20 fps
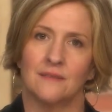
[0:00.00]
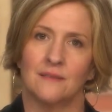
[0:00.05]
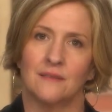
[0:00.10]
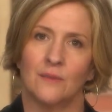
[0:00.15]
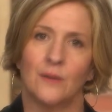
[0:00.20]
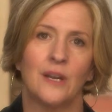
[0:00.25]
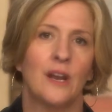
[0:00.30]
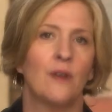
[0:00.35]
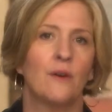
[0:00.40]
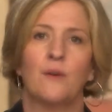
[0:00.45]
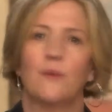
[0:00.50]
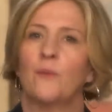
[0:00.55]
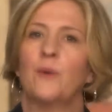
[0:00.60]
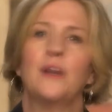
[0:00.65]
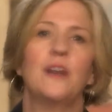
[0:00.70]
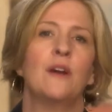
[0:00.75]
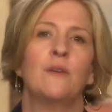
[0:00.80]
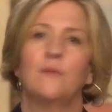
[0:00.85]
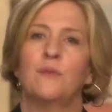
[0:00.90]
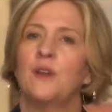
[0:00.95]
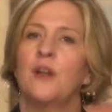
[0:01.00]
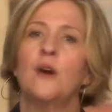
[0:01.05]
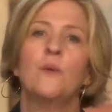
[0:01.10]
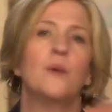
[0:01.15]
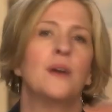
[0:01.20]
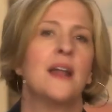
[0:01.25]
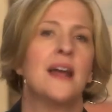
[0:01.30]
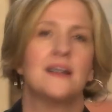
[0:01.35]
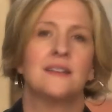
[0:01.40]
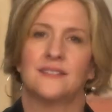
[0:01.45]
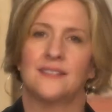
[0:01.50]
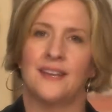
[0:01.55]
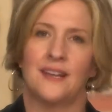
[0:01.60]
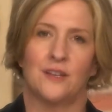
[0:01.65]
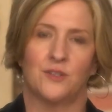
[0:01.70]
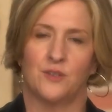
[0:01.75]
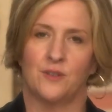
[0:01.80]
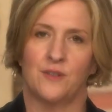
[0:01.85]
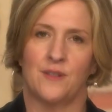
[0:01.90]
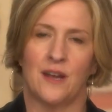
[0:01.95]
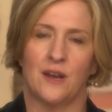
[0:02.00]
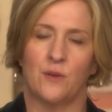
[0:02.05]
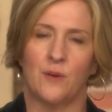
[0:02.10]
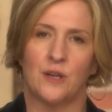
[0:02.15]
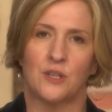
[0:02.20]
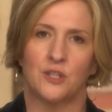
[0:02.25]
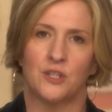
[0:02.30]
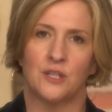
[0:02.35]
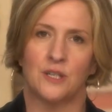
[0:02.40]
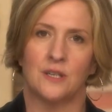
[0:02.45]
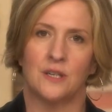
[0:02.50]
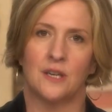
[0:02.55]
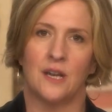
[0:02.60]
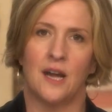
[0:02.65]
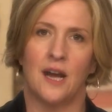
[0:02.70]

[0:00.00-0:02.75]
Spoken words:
No one has the answer to that question.